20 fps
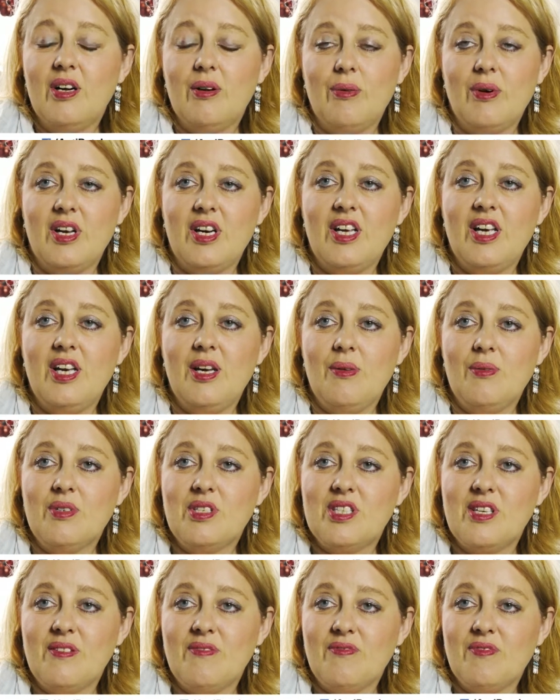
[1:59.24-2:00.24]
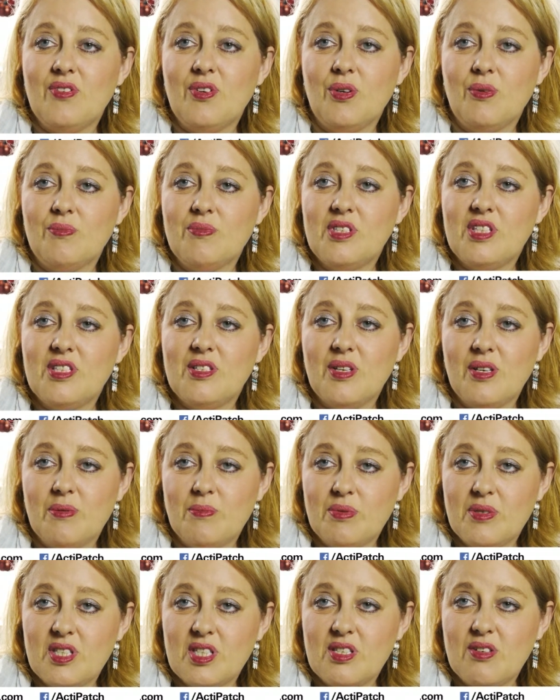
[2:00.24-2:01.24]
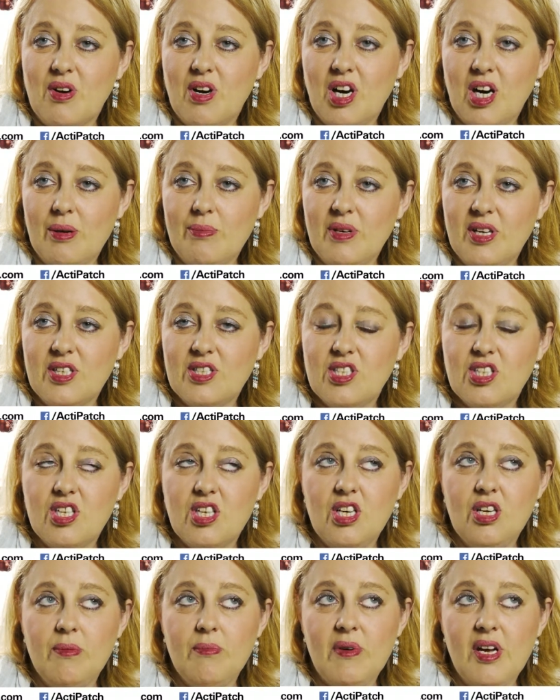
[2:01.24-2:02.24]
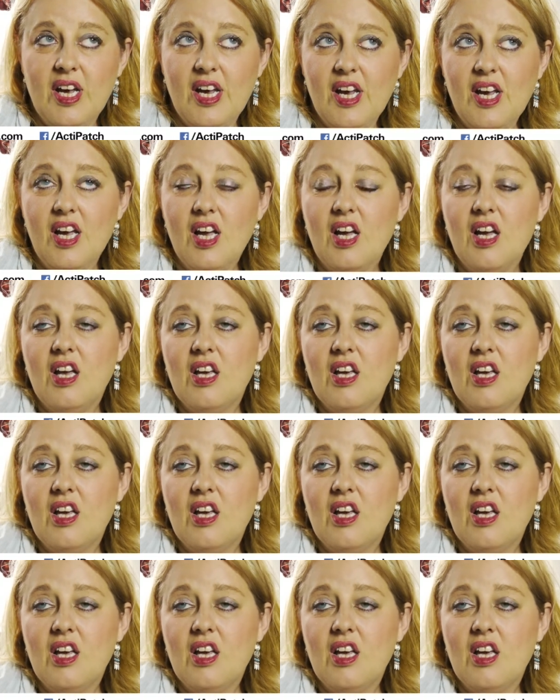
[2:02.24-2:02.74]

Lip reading: when he was informed to prescribe it to me.